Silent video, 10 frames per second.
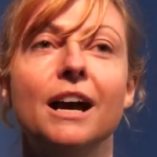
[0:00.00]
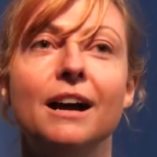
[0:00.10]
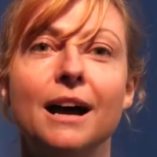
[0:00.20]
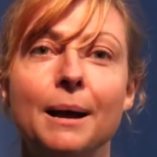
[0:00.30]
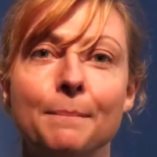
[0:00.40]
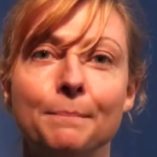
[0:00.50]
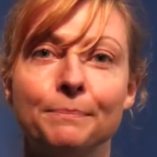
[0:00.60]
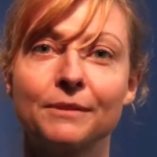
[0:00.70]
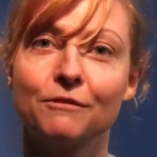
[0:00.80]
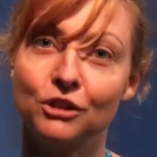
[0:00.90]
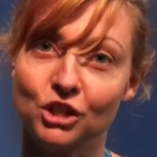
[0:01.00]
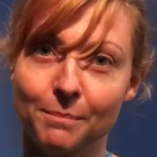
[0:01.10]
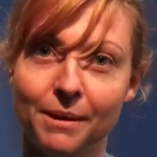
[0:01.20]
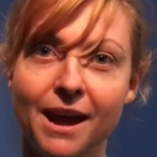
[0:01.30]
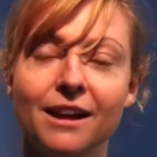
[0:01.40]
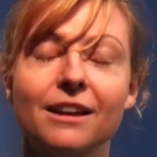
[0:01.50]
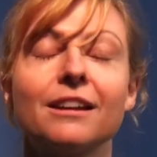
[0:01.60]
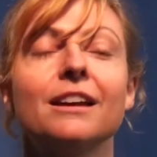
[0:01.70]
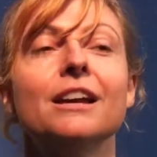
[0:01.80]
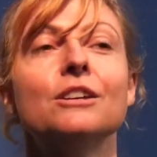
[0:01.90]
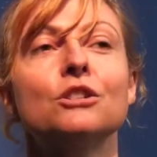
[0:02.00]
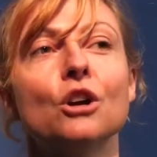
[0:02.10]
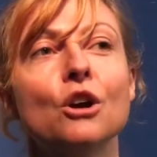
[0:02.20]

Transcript: um, for Jetpack so